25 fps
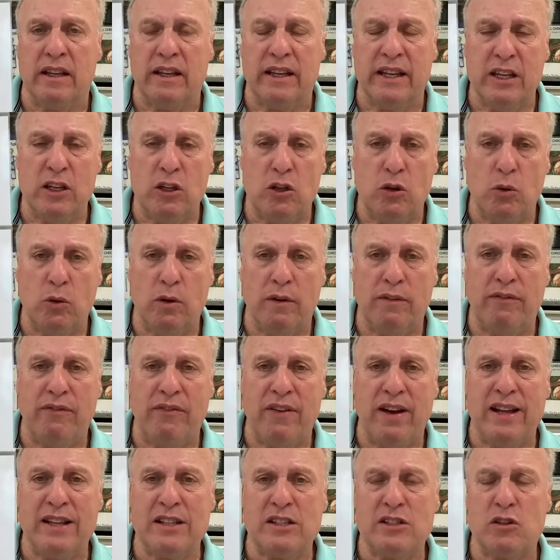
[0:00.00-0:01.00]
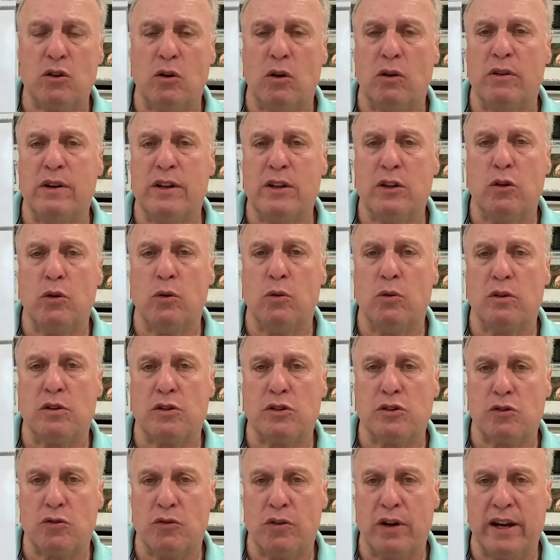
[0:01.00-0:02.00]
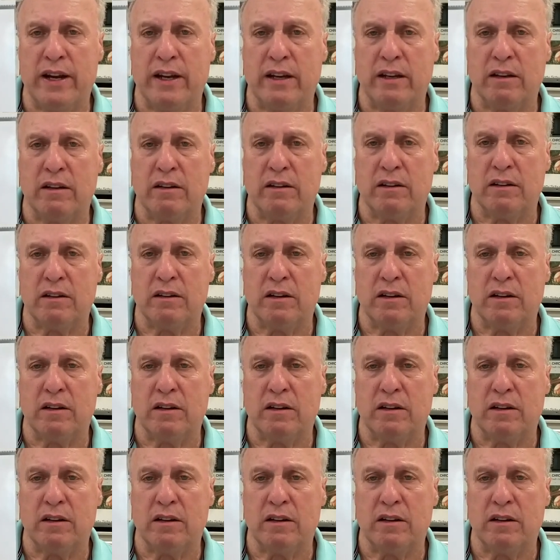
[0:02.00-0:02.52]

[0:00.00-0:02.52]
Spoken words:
into a fence or into a screen.